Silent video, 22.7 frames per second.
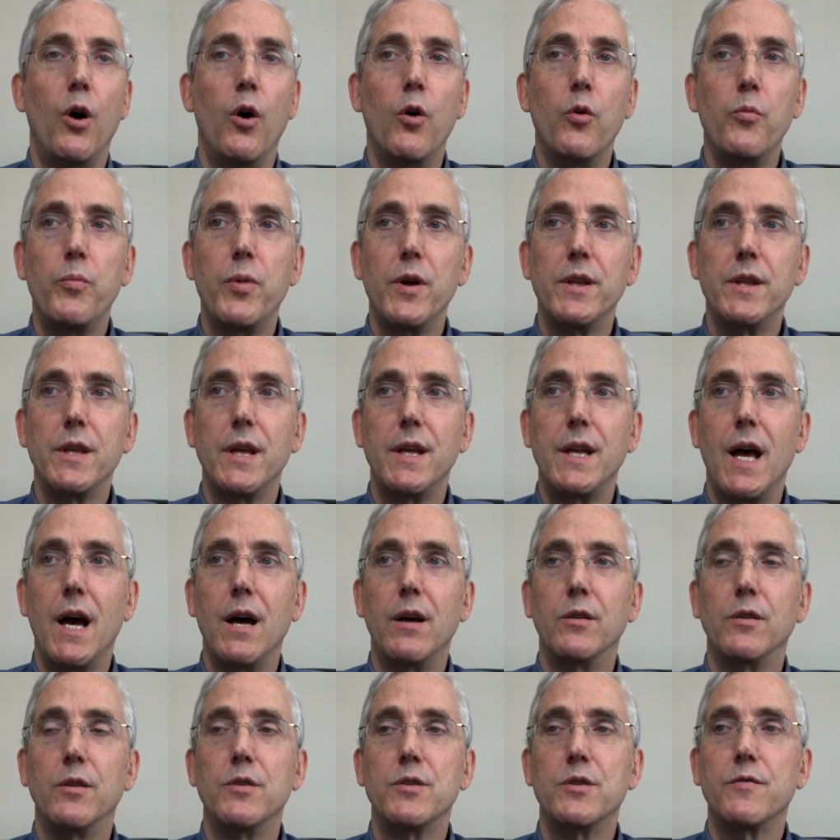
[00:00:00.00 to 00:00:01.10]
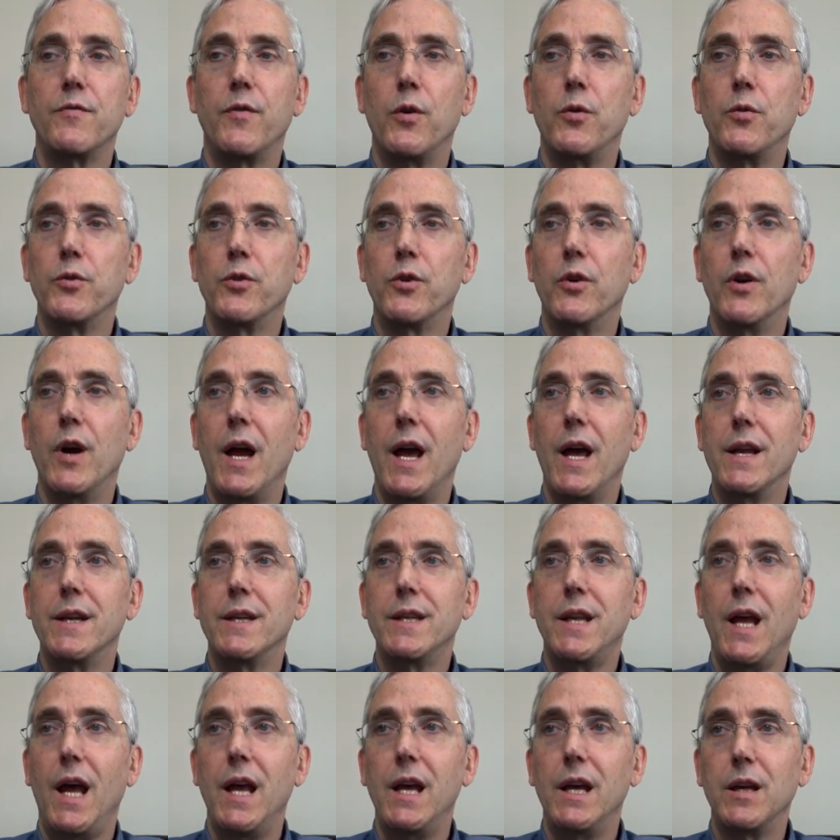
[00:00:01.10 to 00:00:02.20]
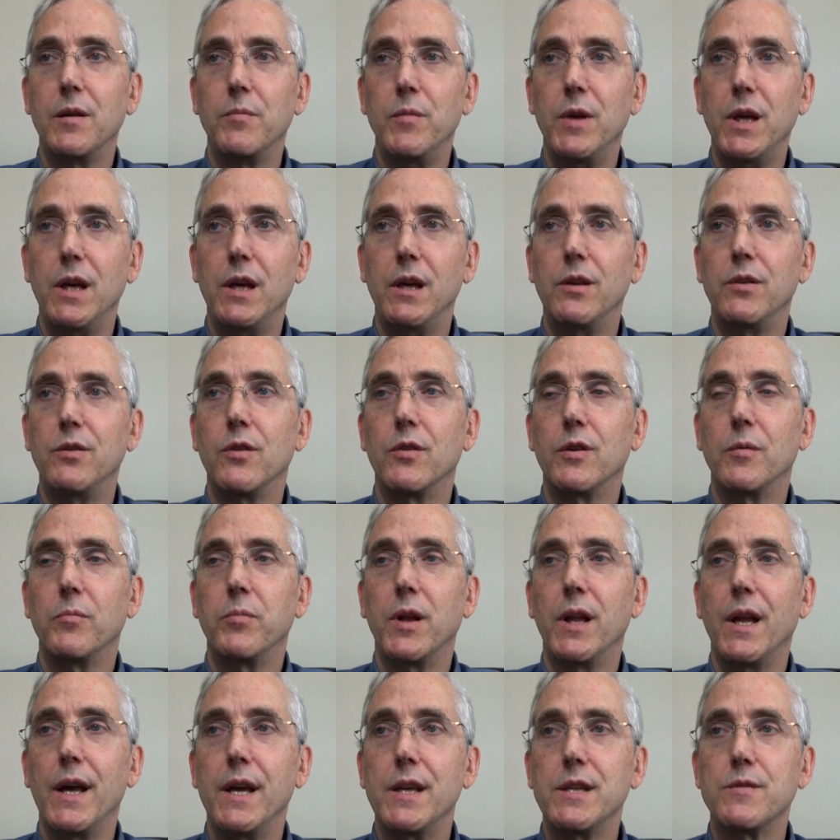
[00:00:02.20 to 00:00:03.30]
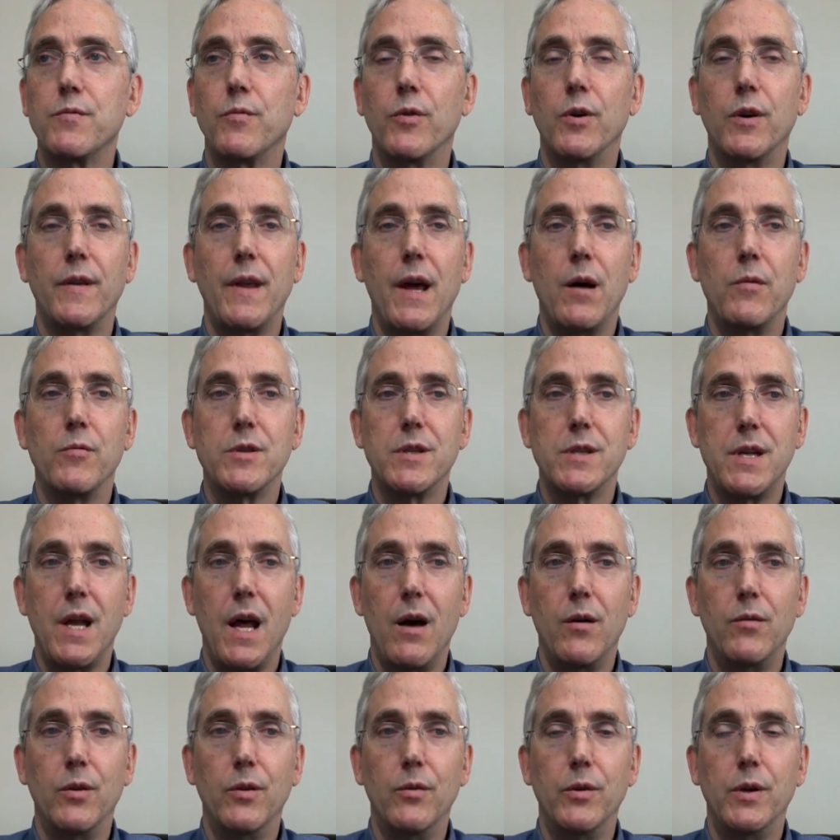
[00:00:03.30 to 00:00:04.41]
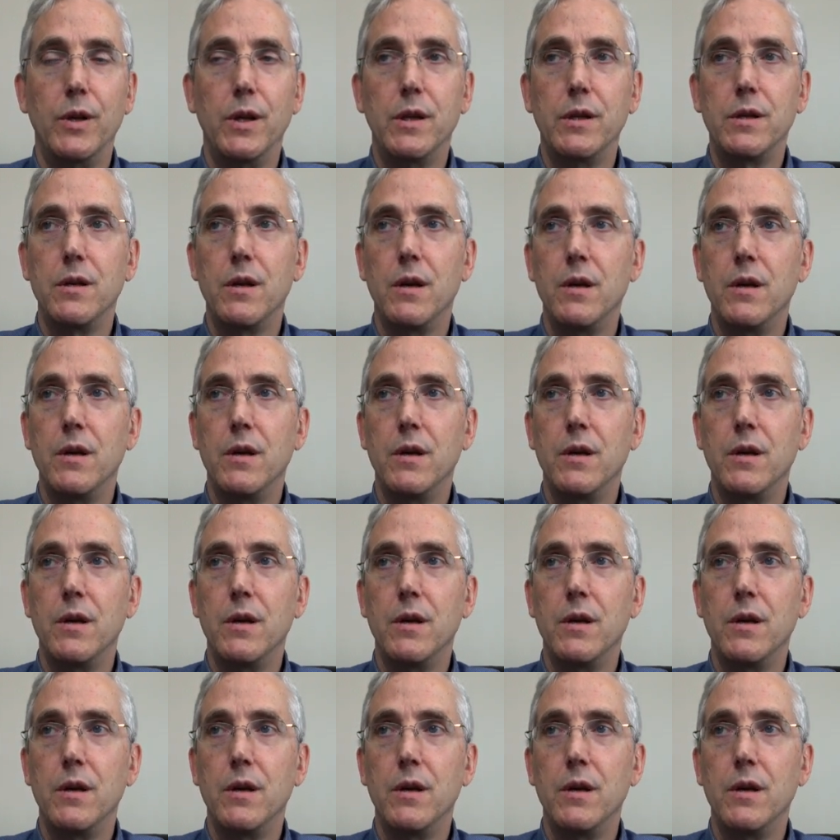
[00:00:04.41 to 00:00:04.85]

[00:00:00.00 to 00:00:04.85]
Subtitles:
open the downloads folder and take me to the place where that was downloaded.